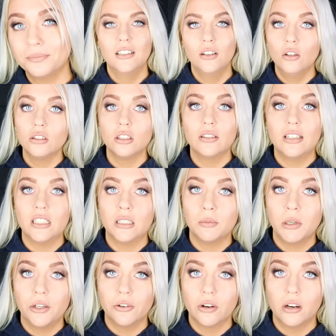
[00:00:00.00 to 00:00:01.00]
Also there's
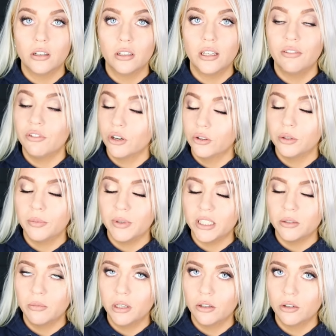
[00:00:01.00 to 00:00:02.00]
Mario Kart, I forgot to
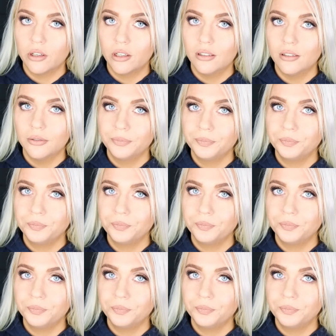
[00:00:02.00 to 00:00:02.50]
mention Mario Kart.